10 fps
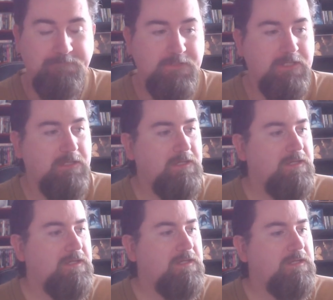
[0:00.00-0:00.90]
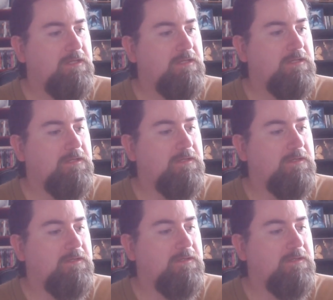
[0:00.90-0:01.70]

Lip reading: (no one is talking)